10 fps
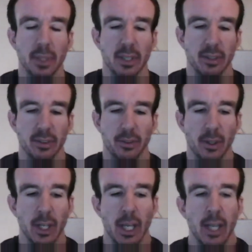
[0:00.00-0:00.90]
because I
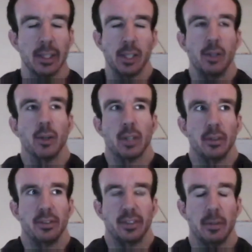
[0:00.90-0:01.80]
think you're not
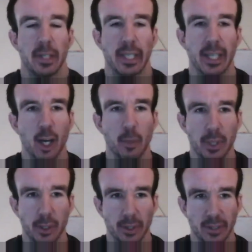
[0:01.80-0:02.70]
kind of stiffening up
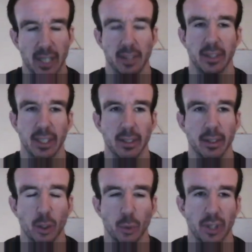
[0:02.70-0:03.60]
and you're not tensing
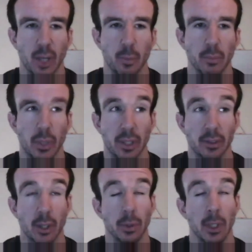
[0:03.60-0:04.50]
the whole time when it's
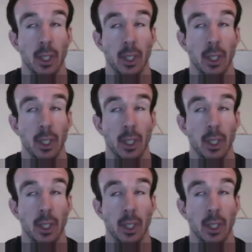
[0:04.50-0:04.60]
cold.